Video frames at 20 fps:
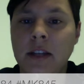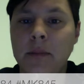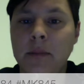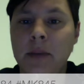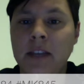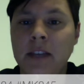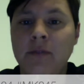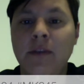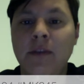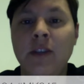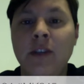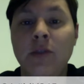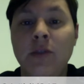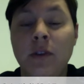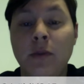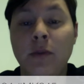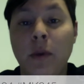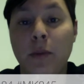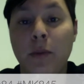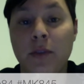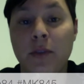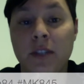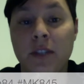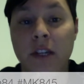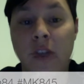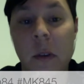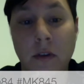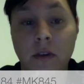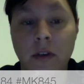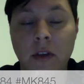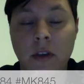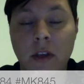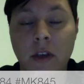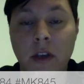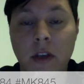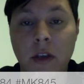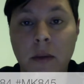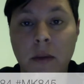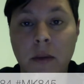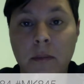best visually represent you.
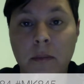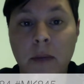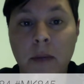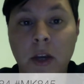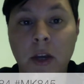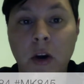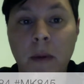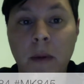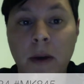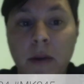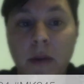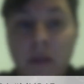Become a good